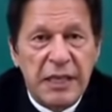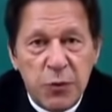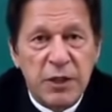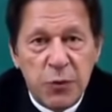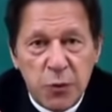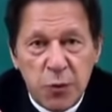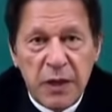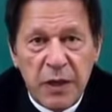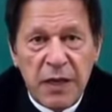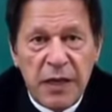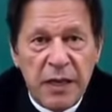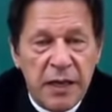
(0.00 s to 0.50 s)
is
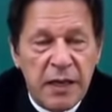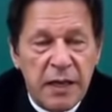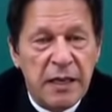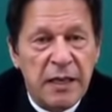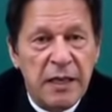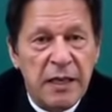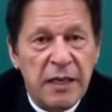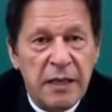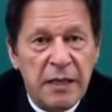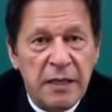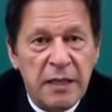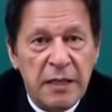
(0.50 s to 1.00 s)
where
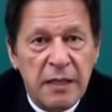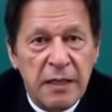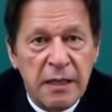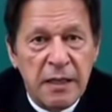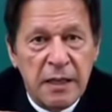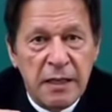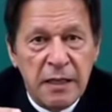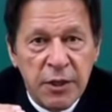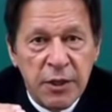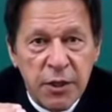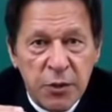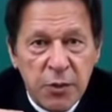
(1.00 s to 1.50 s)

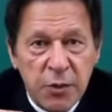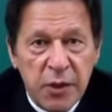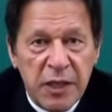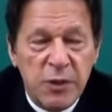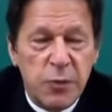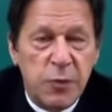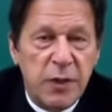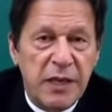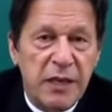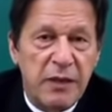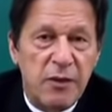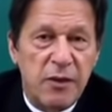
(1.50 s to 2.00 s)

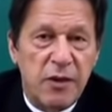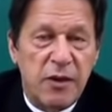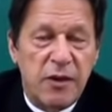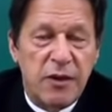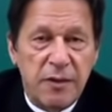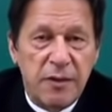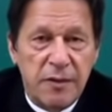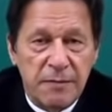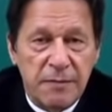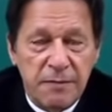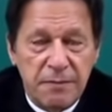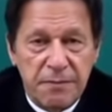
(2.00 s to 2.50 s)
US went
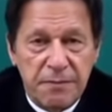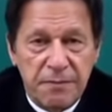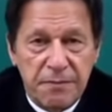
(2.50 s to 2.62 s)
wrong.